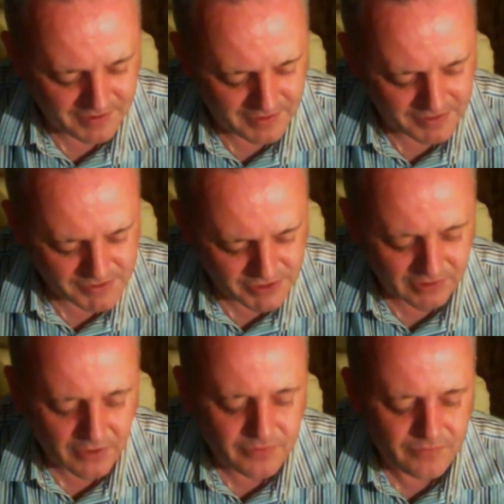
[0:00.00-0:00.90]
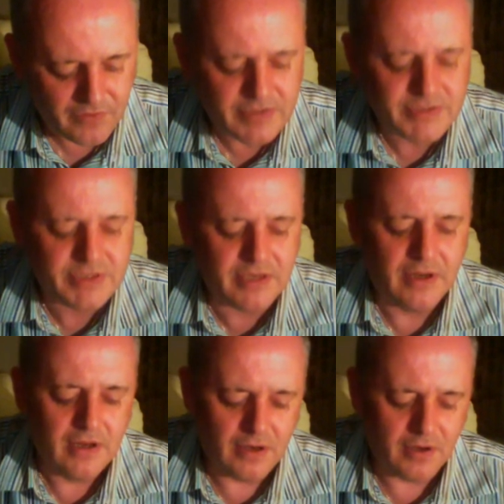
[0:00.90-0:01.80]
She'll loan a Vesta
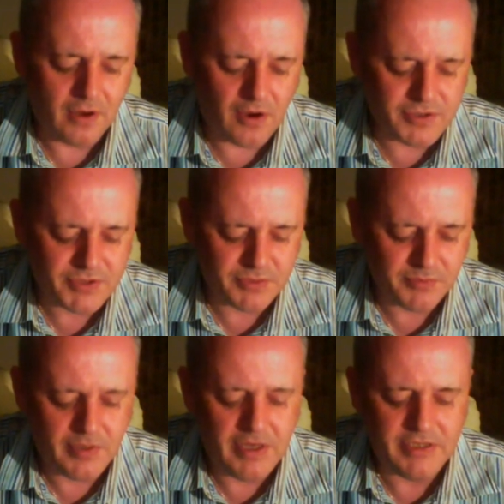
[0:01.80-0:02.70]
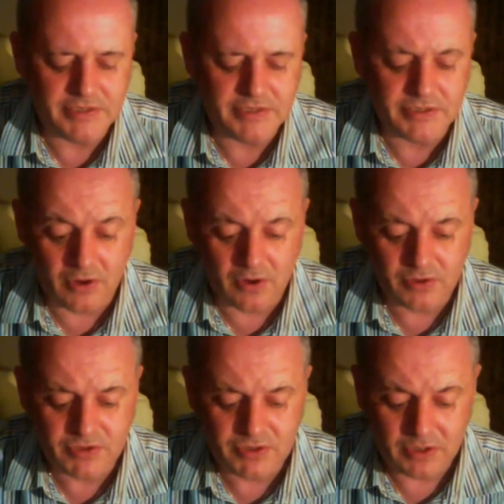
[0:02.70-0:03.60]
and hire some peat and
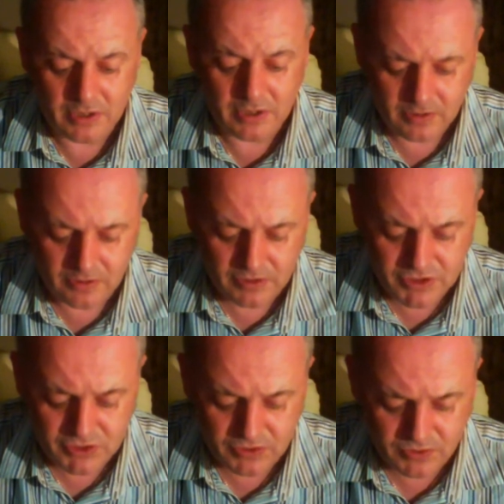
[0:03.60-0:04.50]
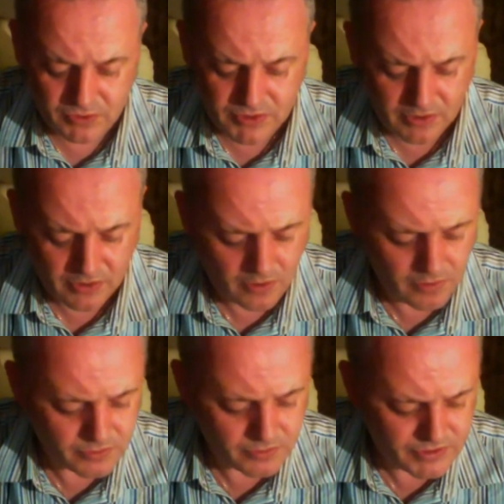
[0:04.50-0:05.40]
sarch, the shores her
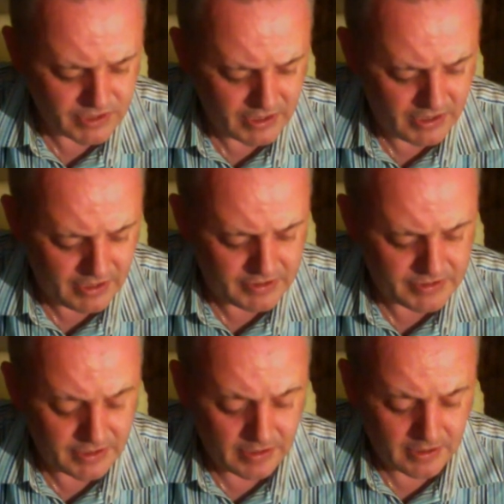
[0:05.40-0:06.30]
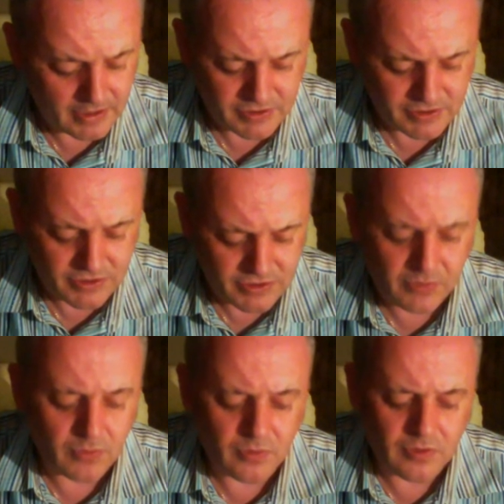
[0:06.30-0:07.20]
cockles to heat, and she'll
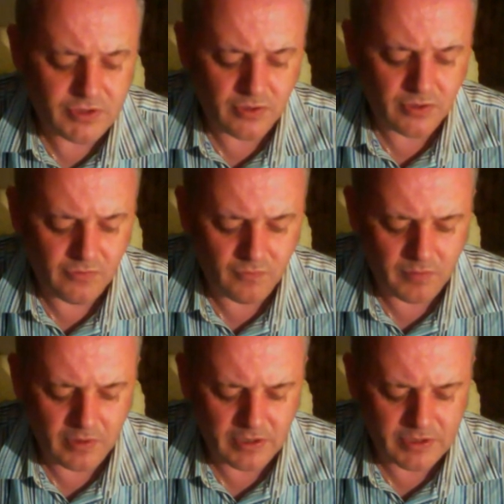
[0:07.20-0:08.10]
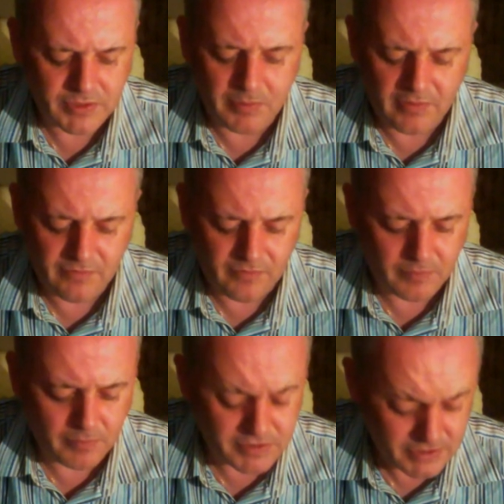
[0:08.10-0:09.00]
do all the turf or Lincoln to piff the
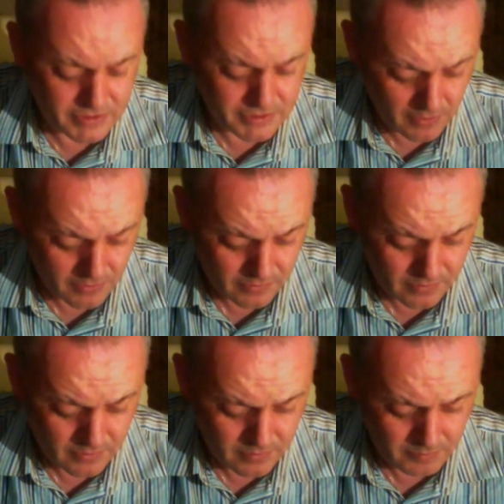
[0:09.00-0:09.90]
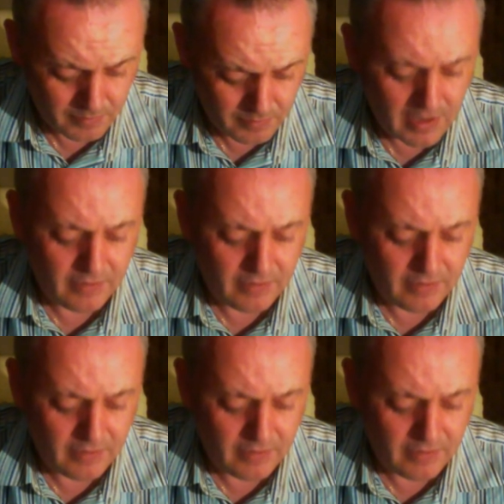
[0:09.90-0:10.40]
business on, pay